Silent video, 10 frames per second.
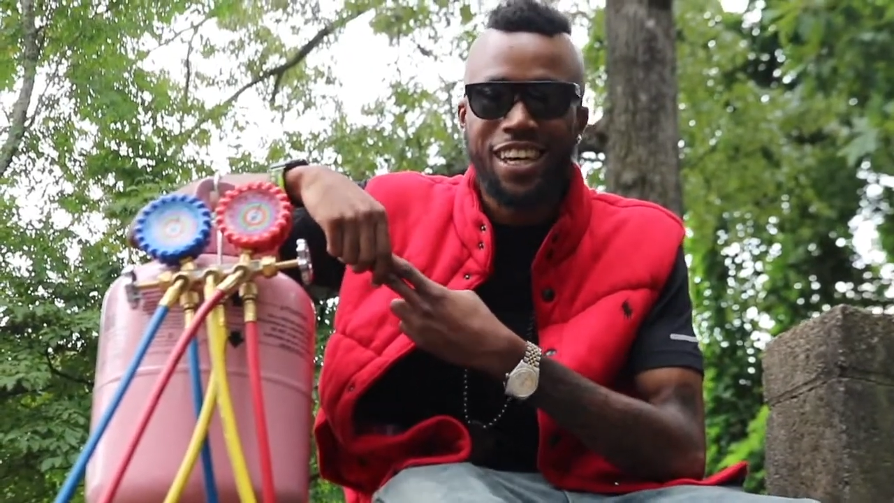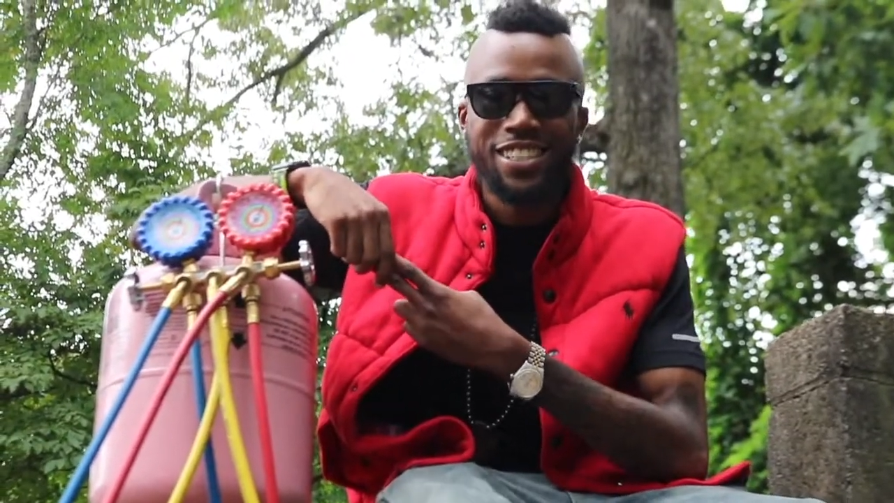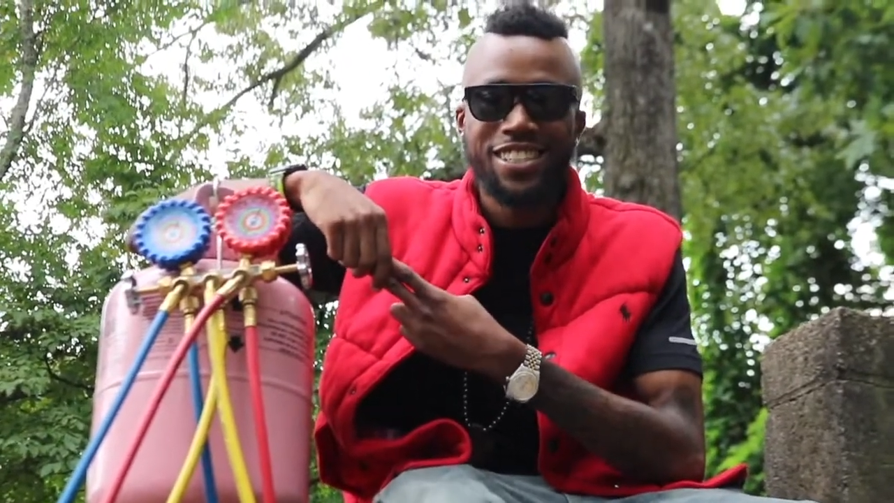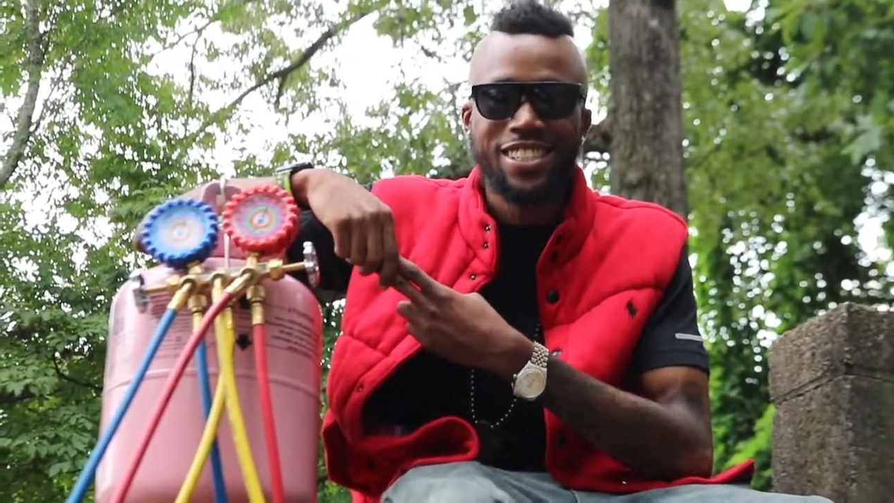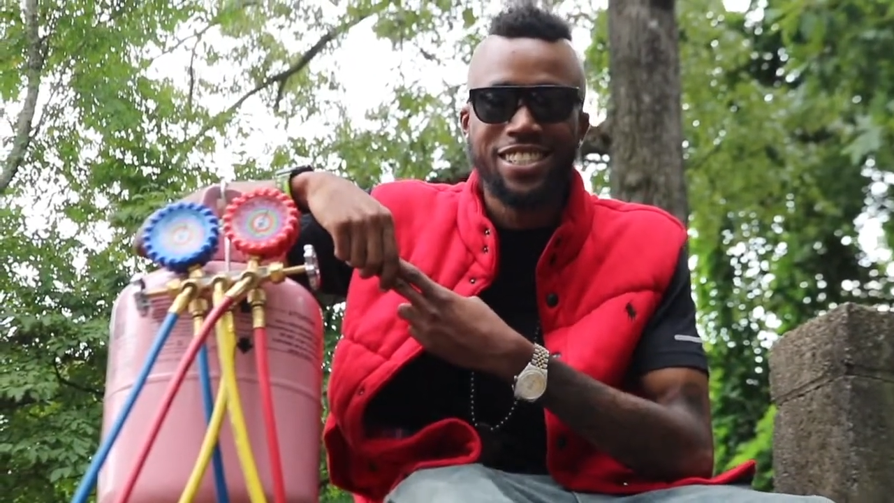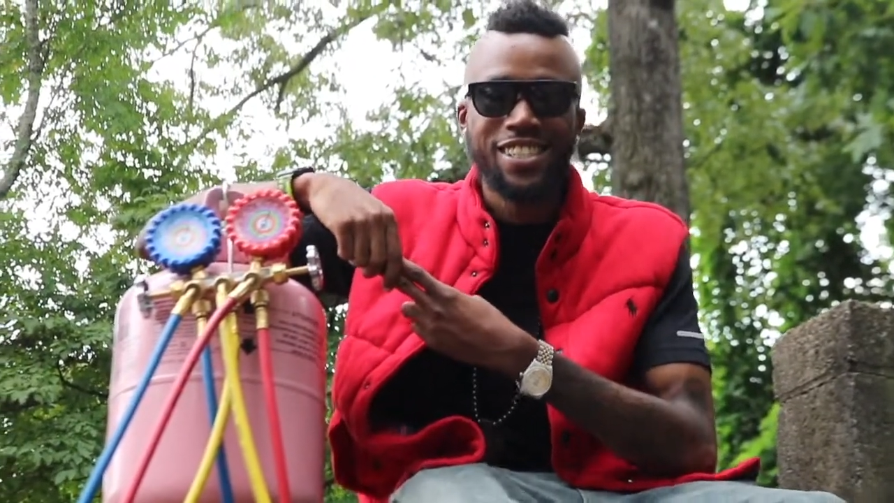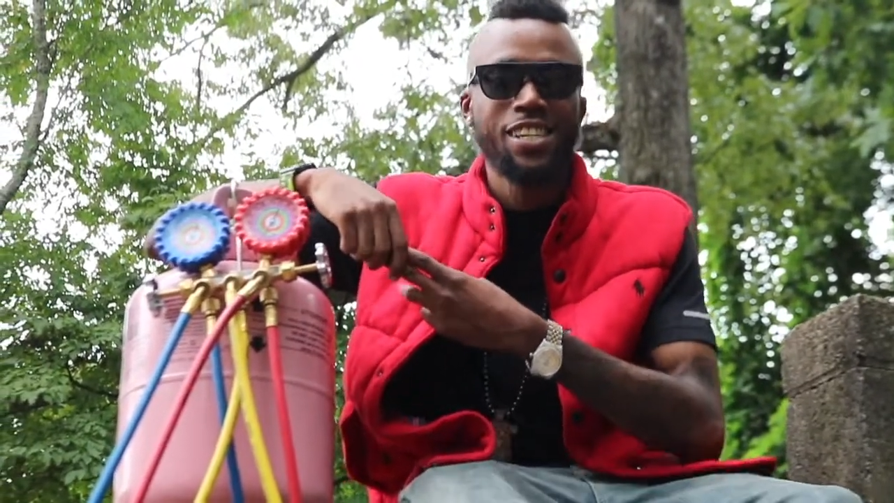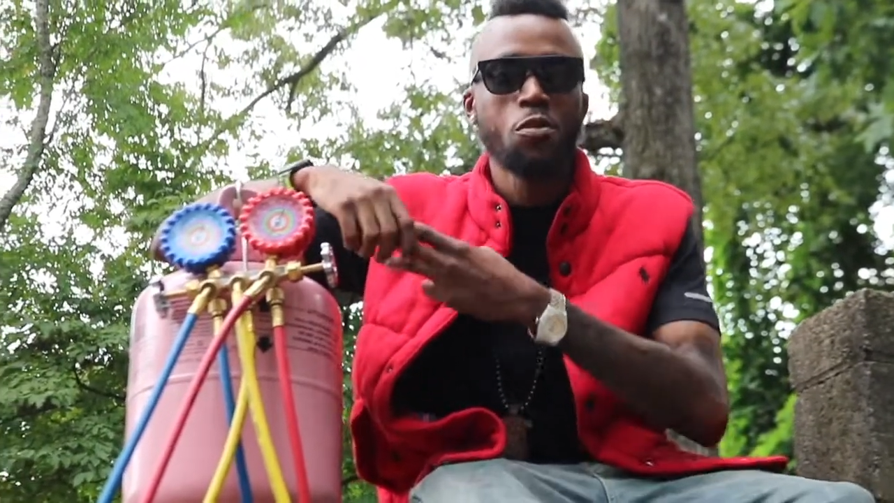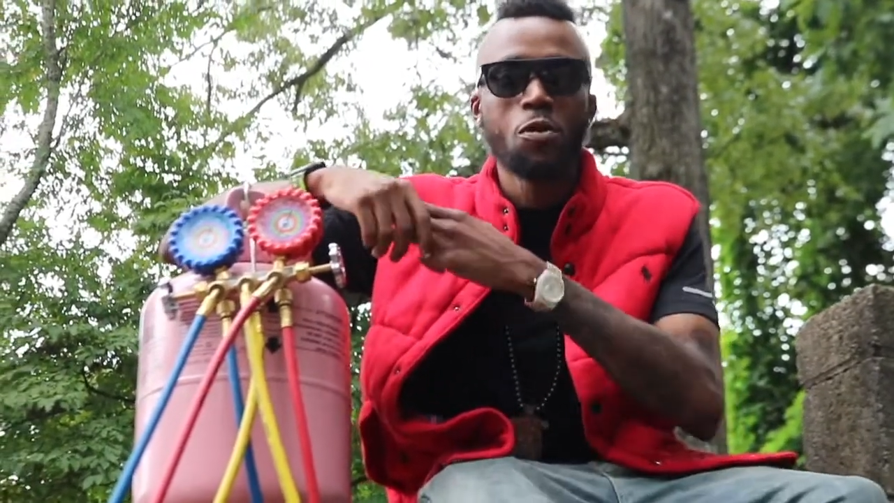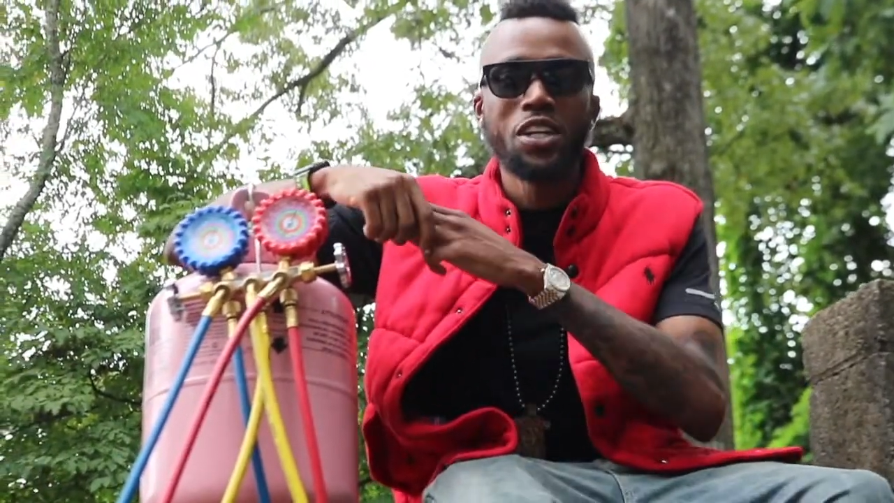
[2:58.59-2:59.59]

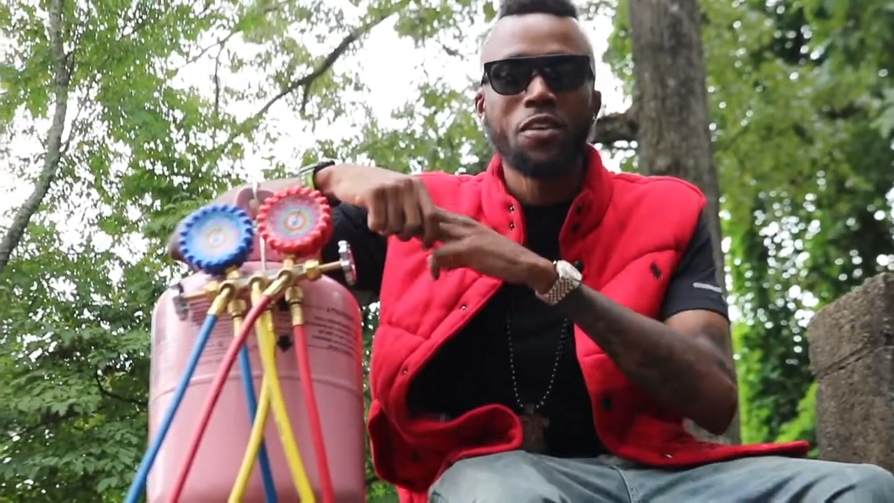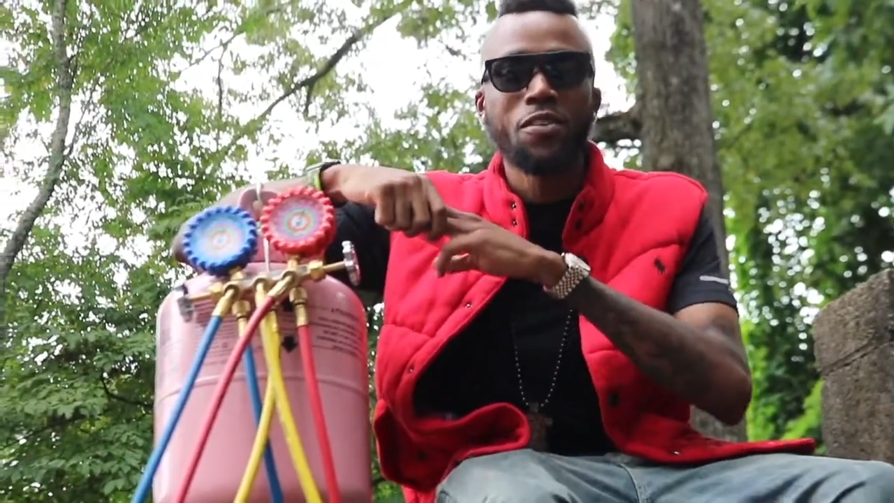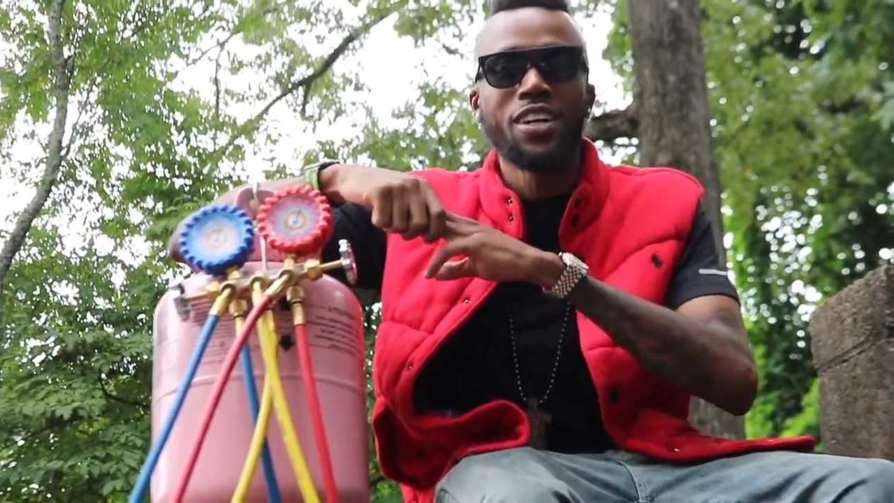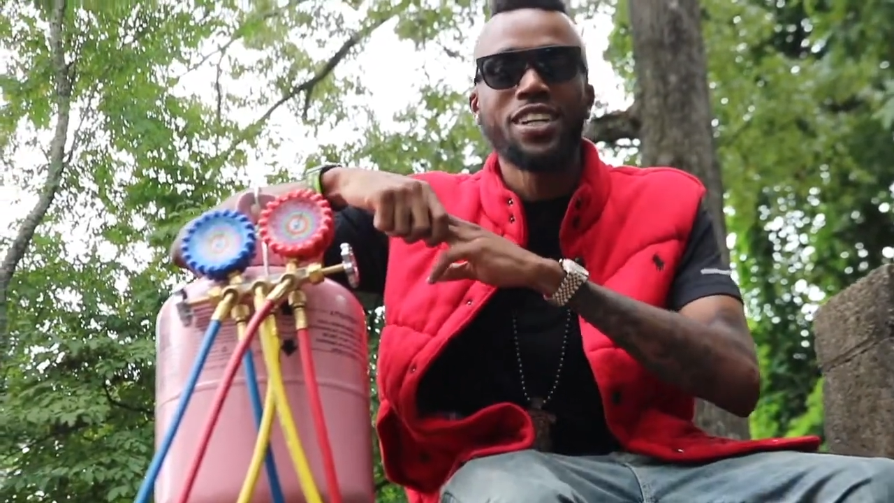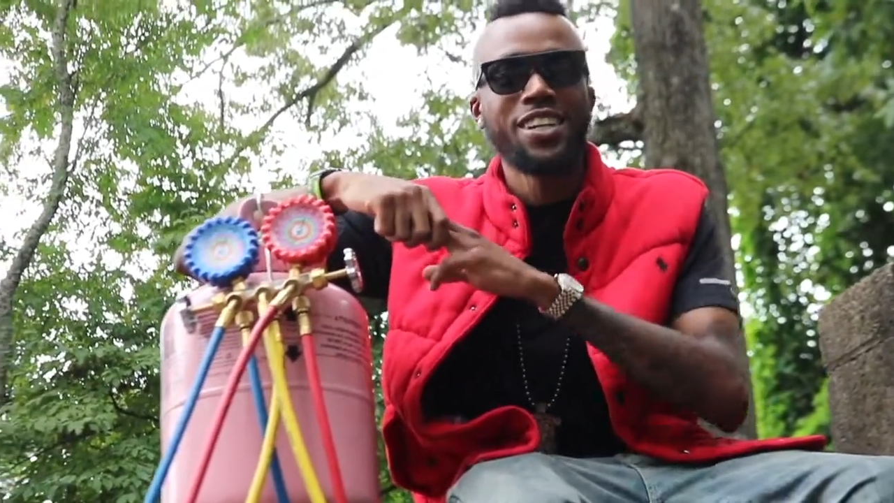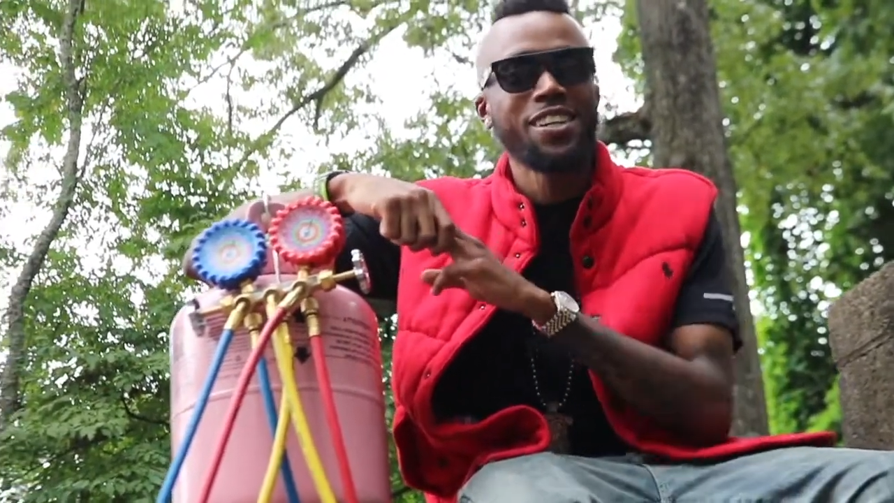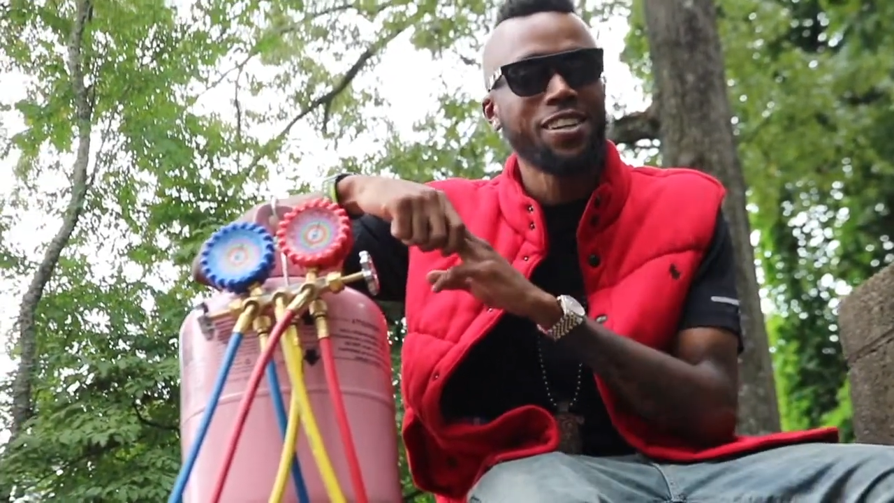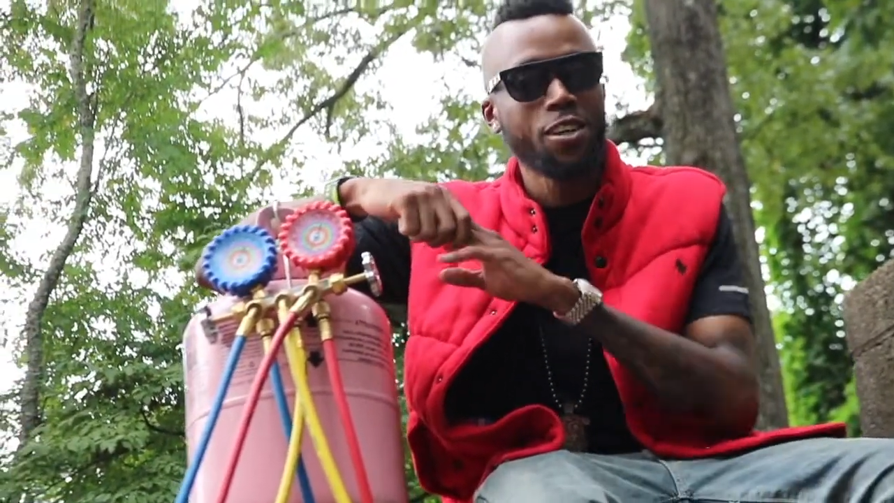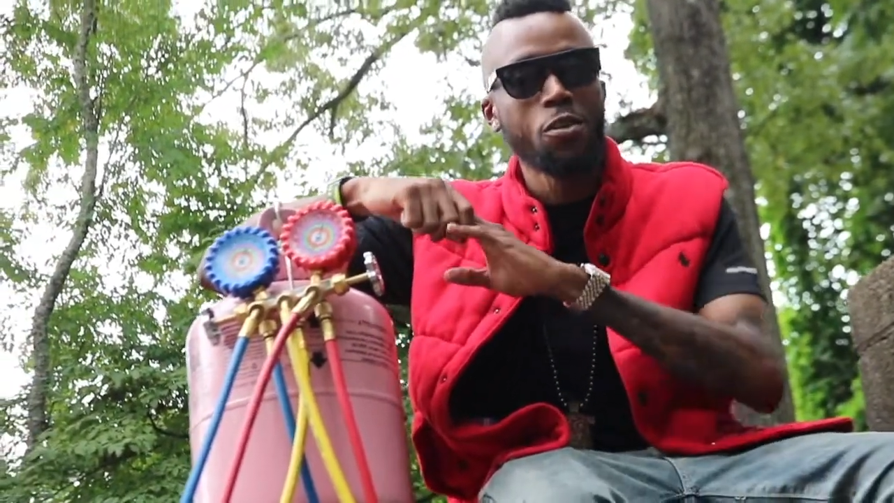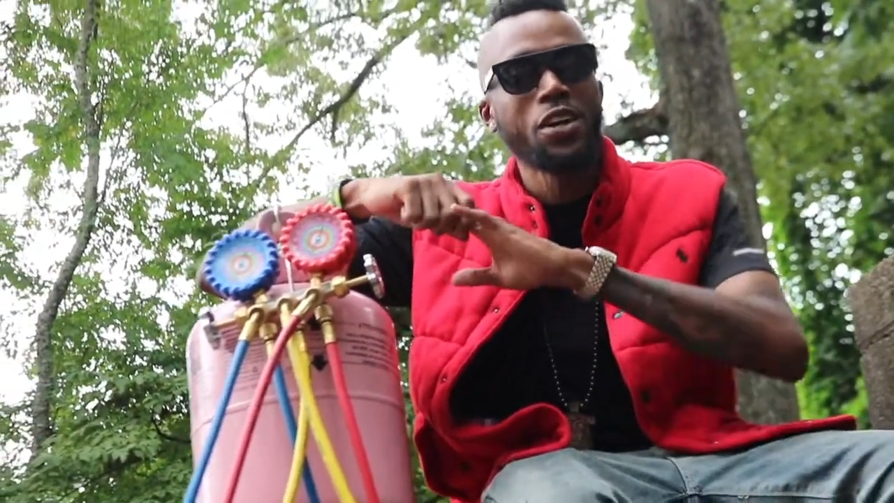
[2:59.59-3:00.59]
ACT, whatever I needed to
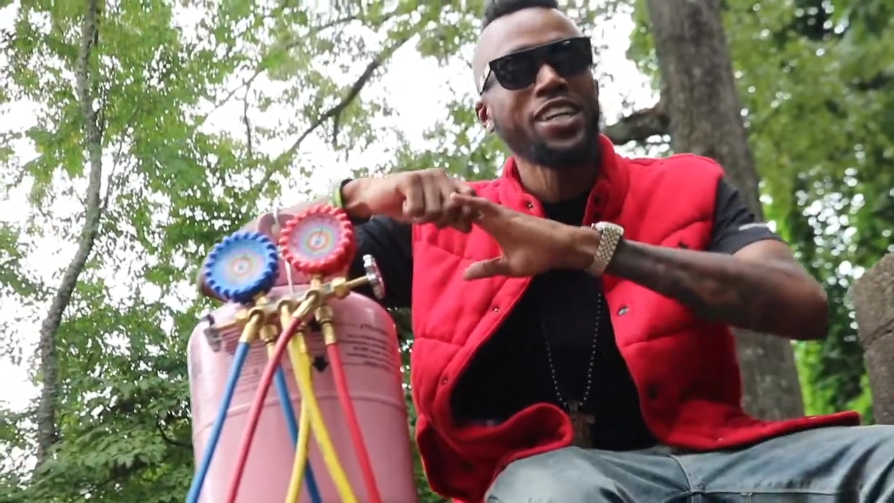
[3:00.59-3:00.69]
do?